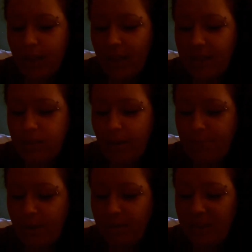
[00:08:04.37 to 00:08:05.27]
And I'm
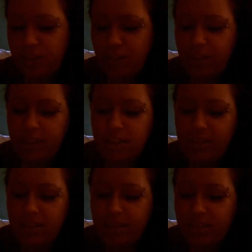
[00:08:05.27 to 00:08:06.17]
not really sure this
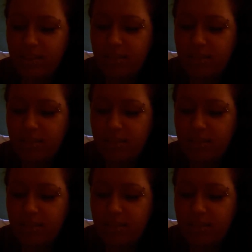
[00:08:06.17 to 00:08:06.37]
is